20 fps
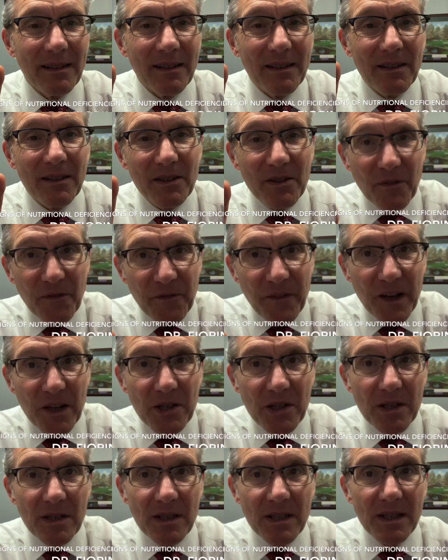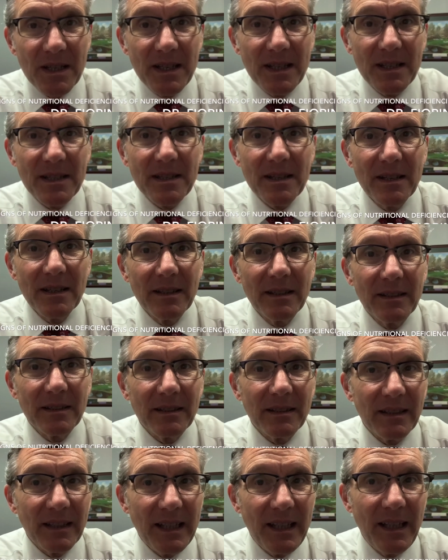deficiencies
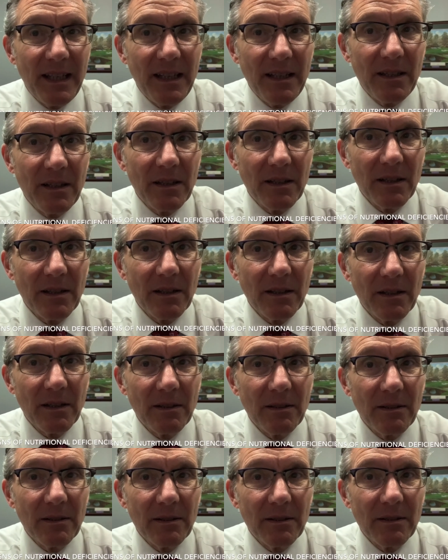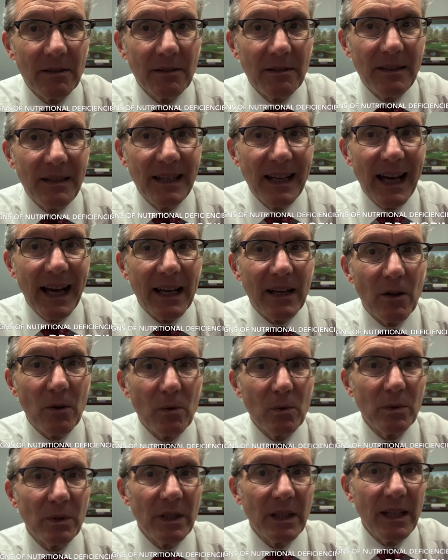lead not
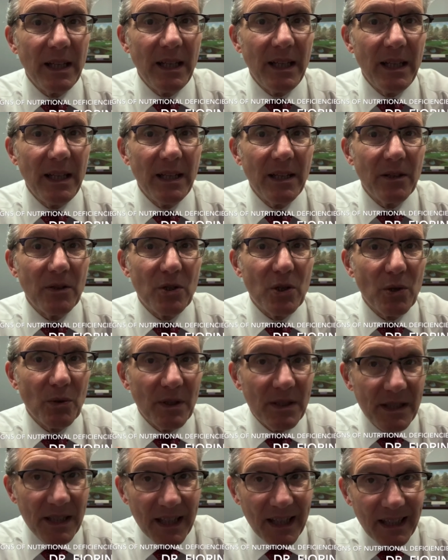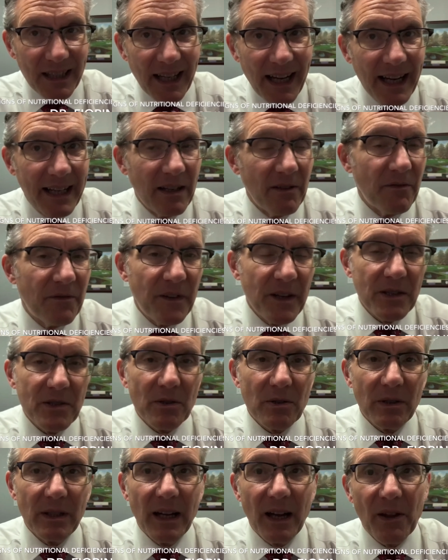only to a decline in
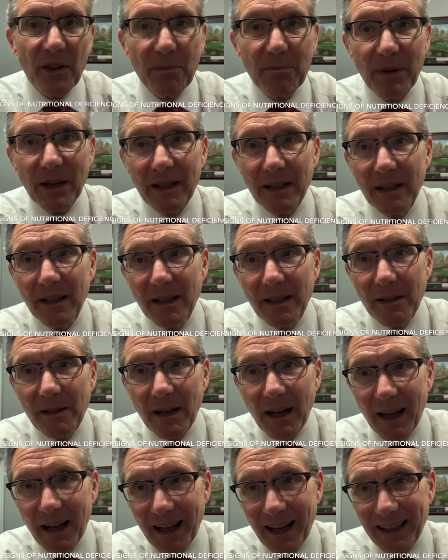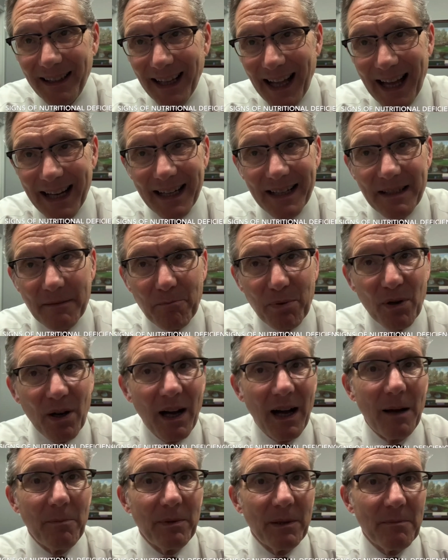physical health, but a lot of
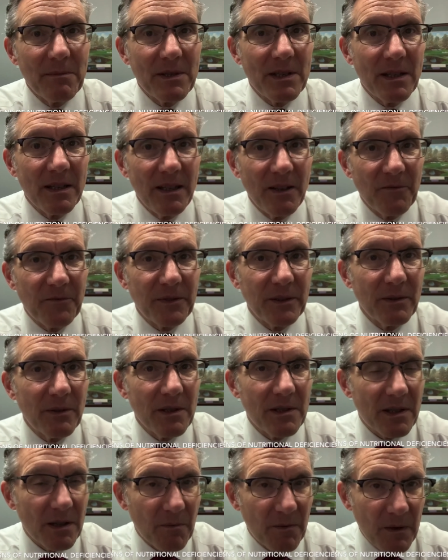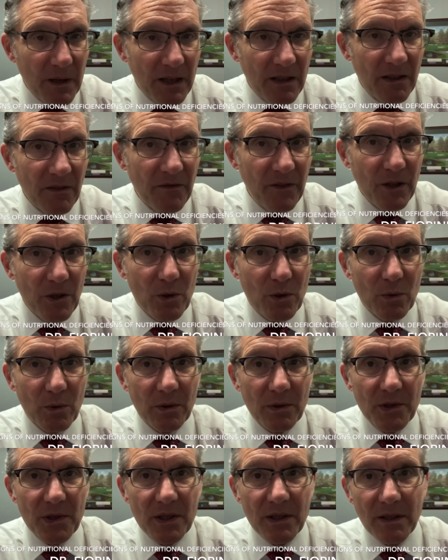problems influence an
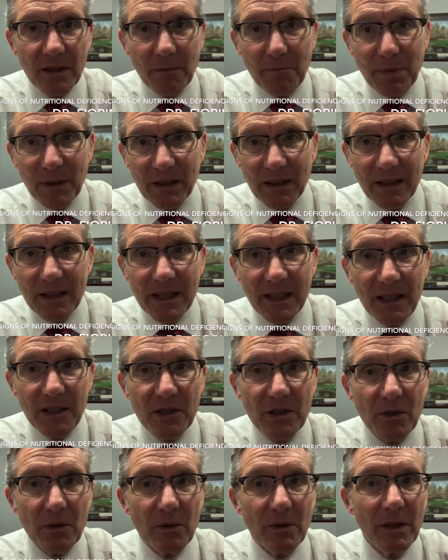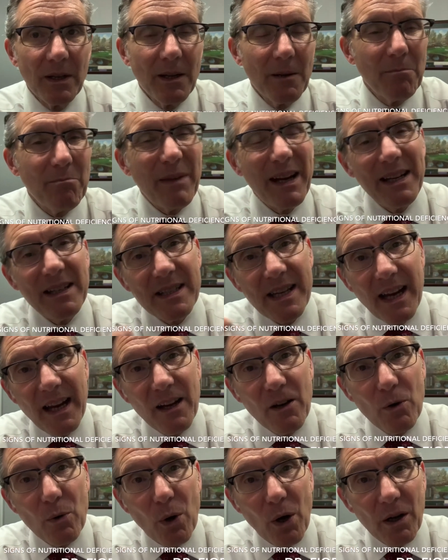individual's ability to maintain
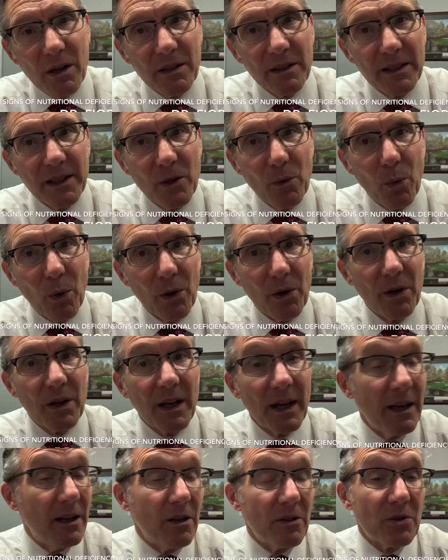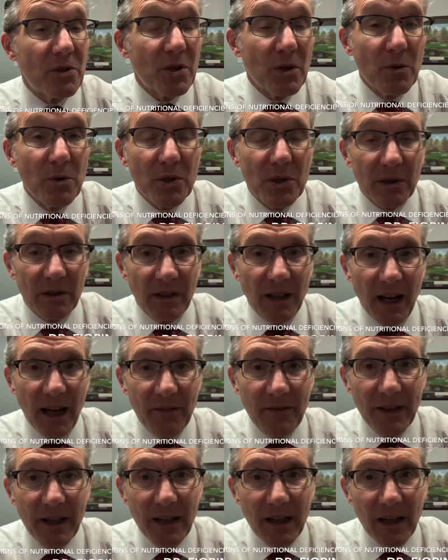quality work and a social life.
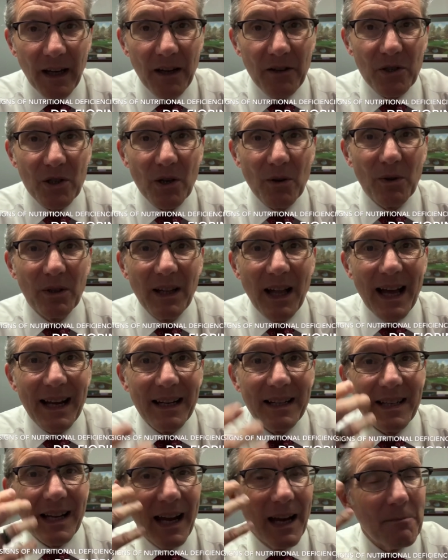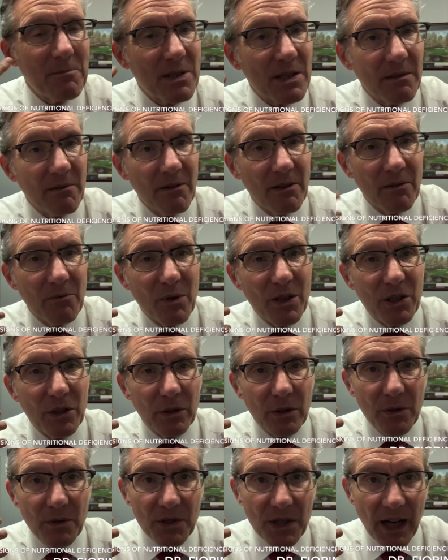And so a lot of times when you
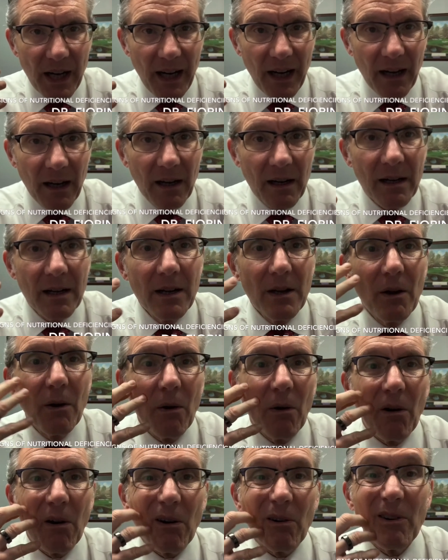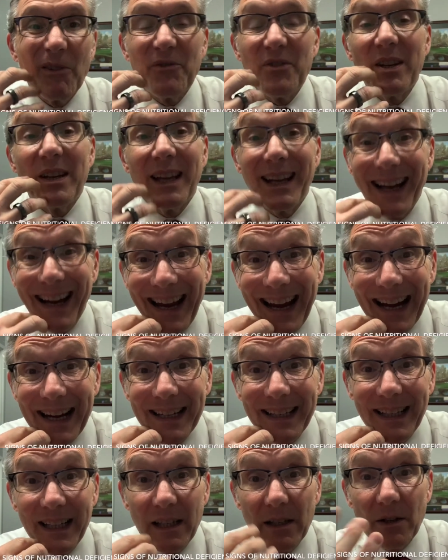lose hair, or if you get
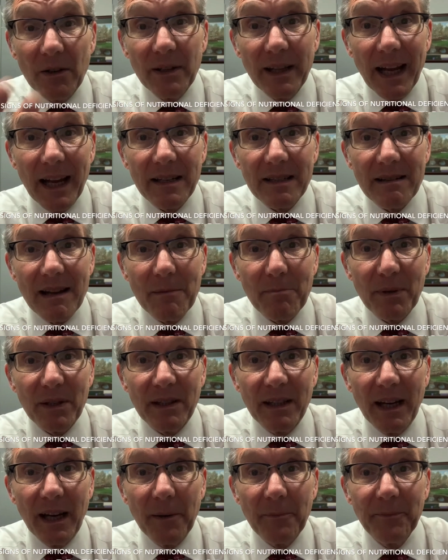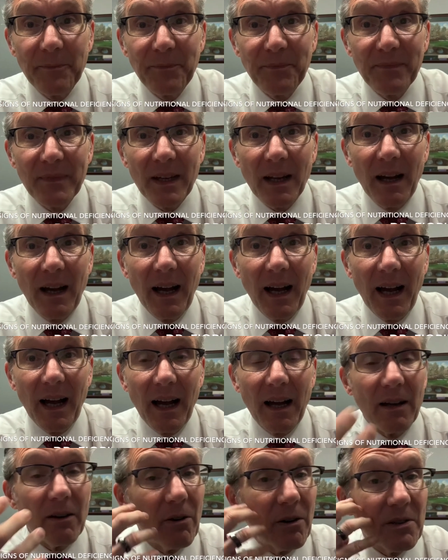acne or that type of thing,
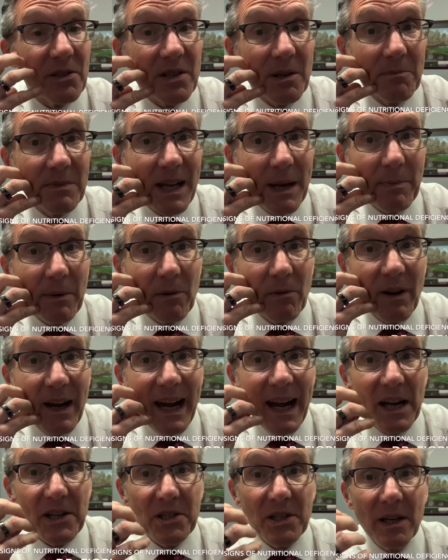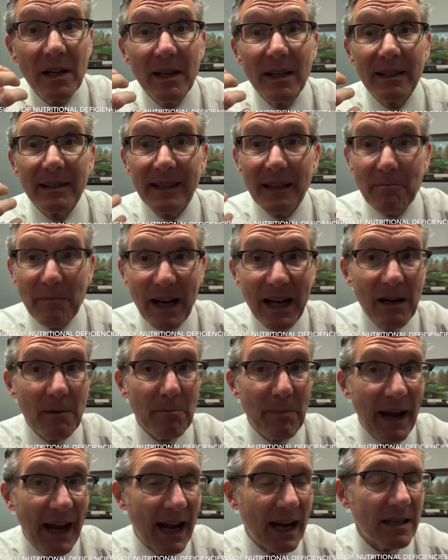or some type of rash, they may
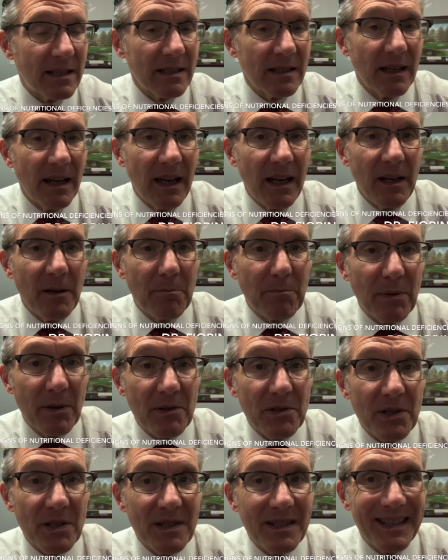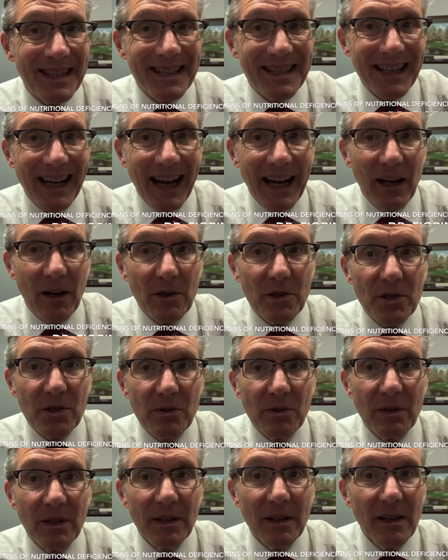impact a person's desire
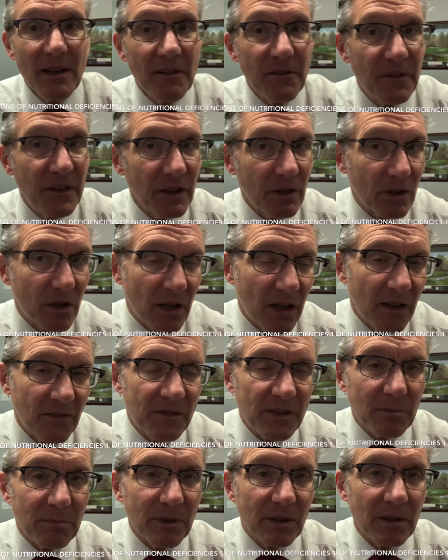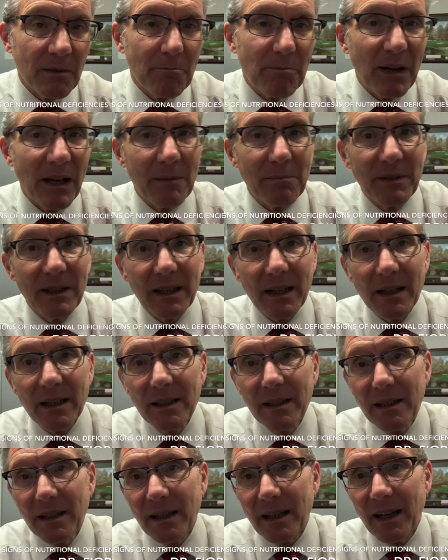to feel comfortable in public,
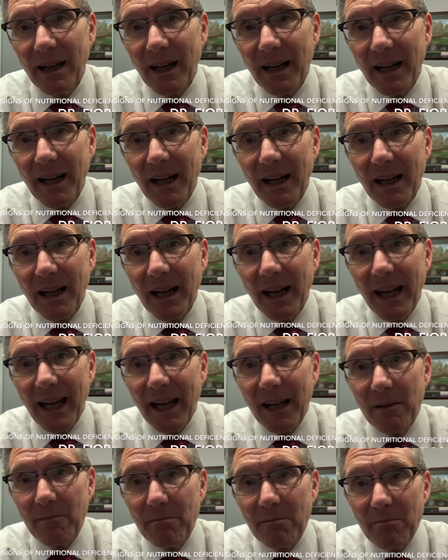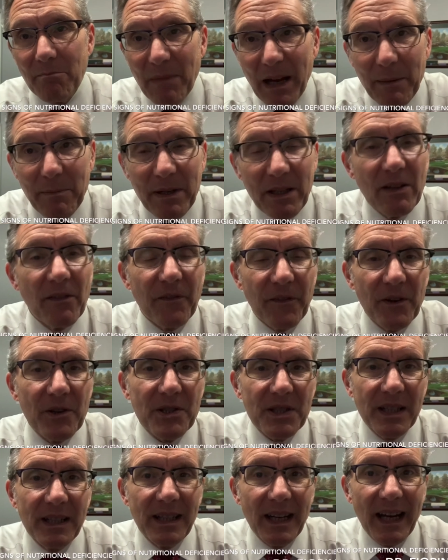and maybe the
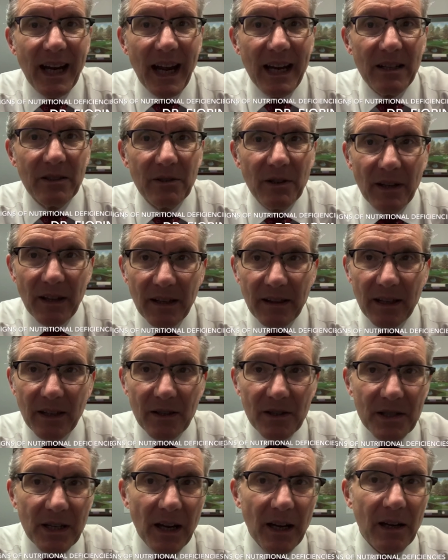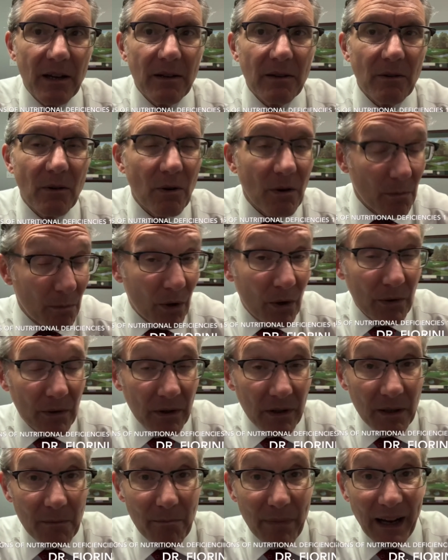first indicator that there's a
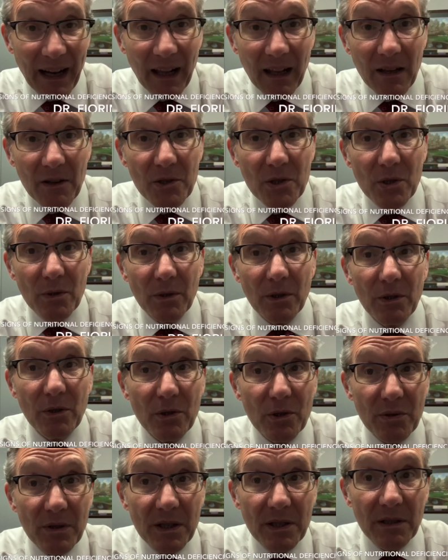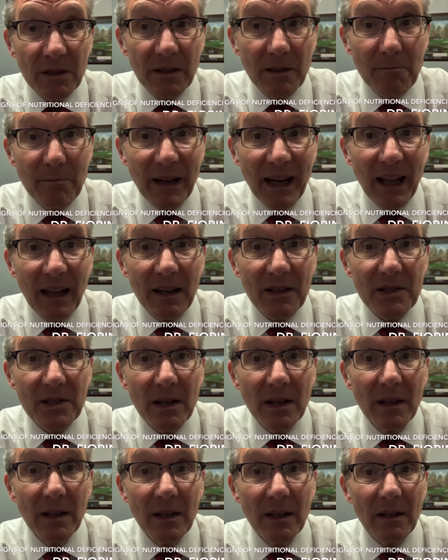hormonal imbalance or a nutritional imbalance
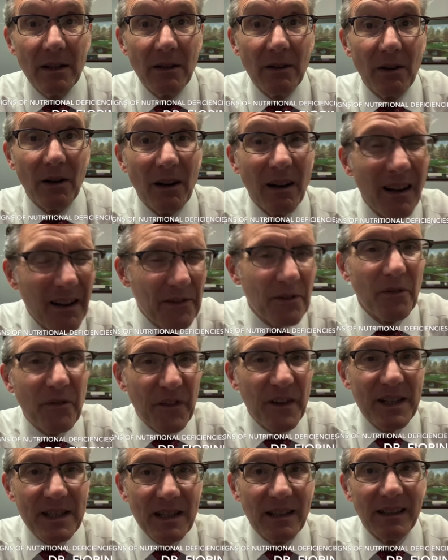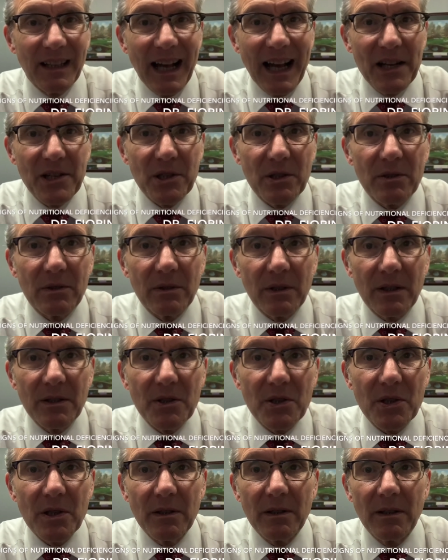or other physiological
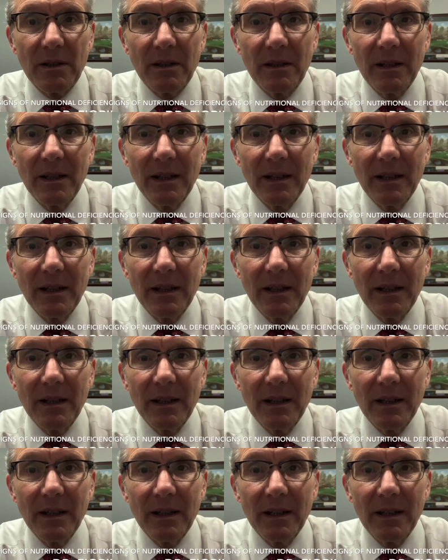concern